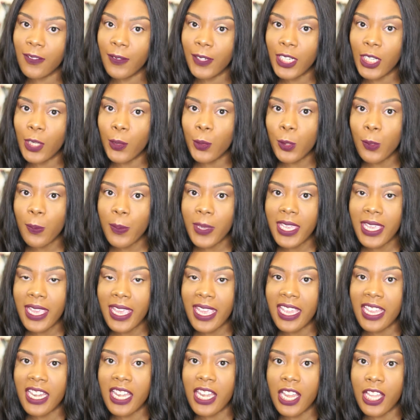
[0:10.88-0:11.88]
video will be
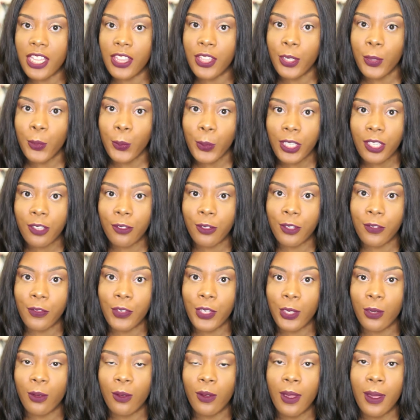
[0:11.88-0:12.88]
another wig
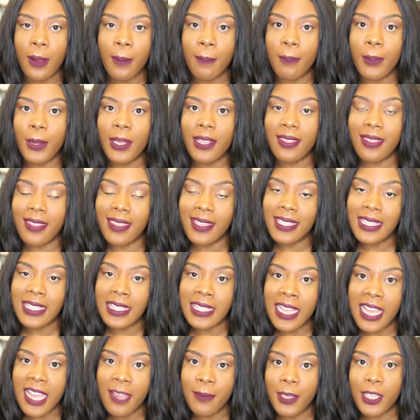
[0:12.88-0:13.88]
review, but this
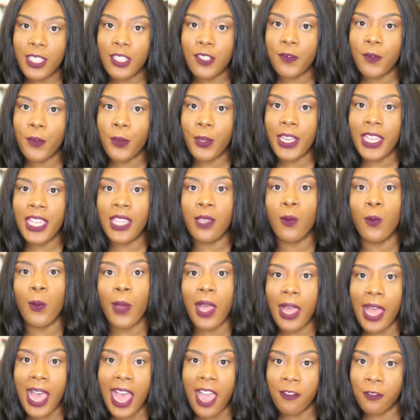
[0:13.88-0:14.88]
time it's for a
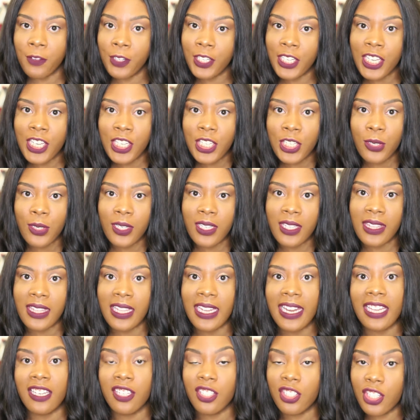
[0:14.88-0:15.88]
WowAfrican unit
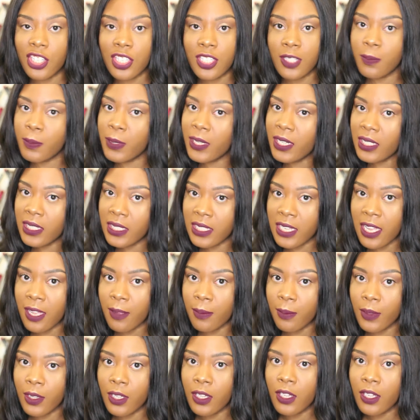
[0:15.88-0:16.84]
that I just picked up.